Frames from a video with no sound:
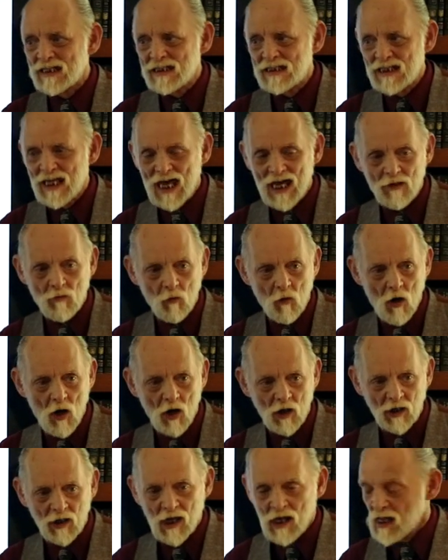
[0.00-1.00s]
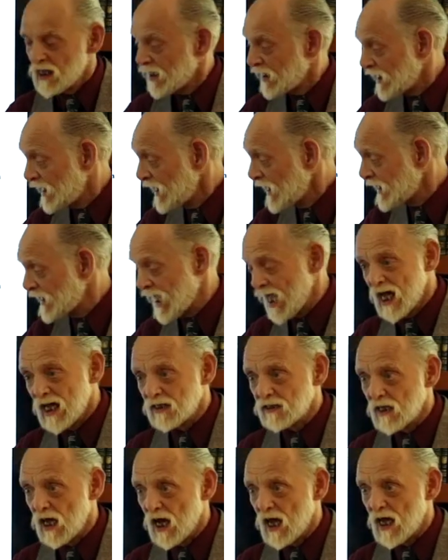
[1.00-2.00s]
dead wrong. He
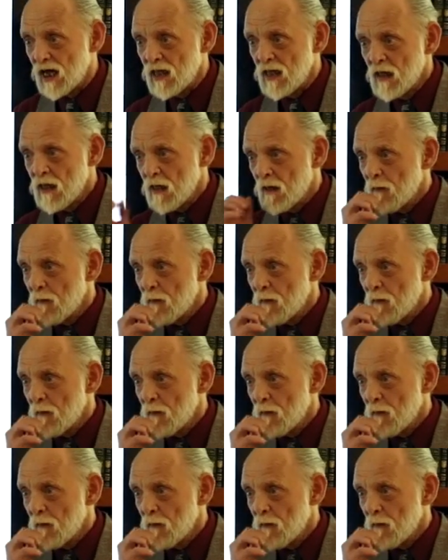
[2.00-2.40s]
can't die,